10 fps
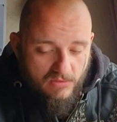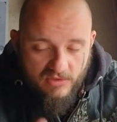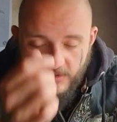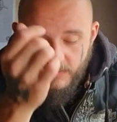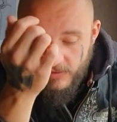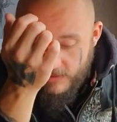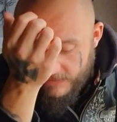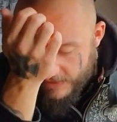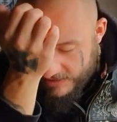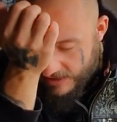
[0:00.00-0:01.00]
Simple to
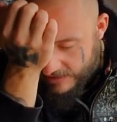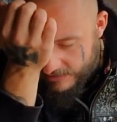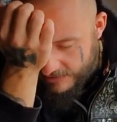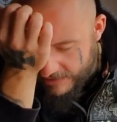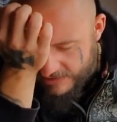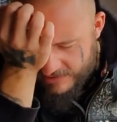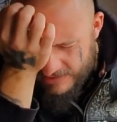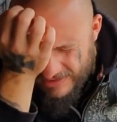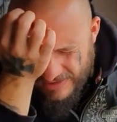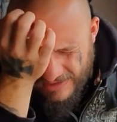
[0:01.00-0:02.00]
fix electronics.
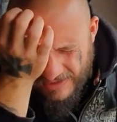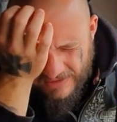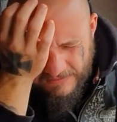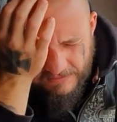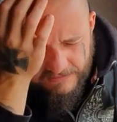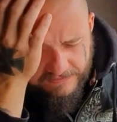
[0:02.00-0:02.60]
On